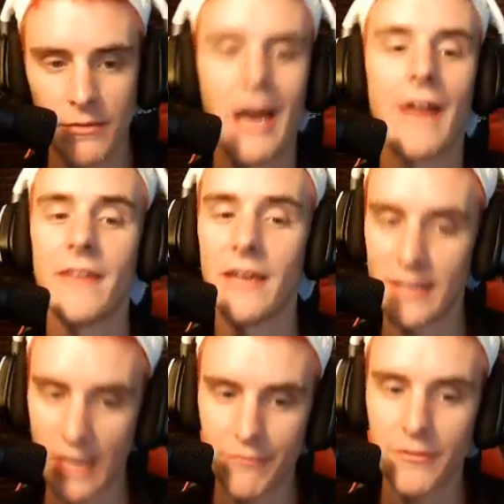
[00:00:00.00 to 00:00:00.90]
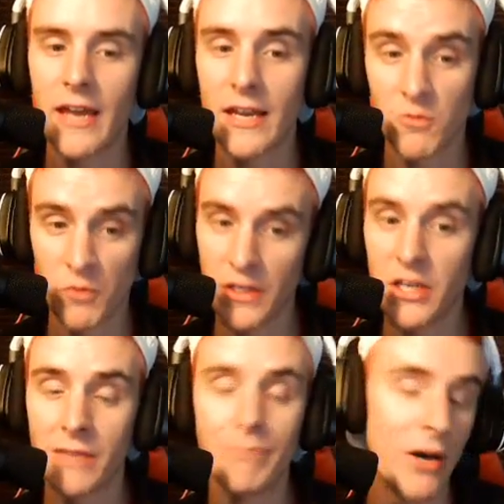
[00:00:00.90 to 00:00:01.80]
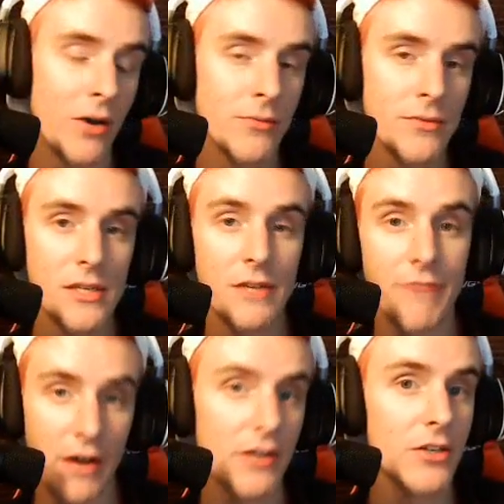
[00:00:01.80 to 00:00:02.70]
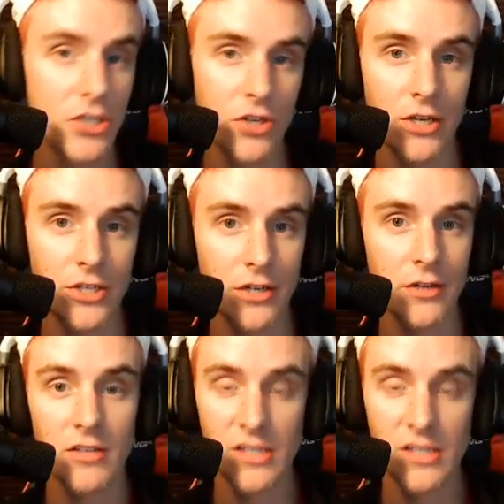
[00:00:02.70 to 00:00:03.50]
I think it definitely has really good bones and a very good structure.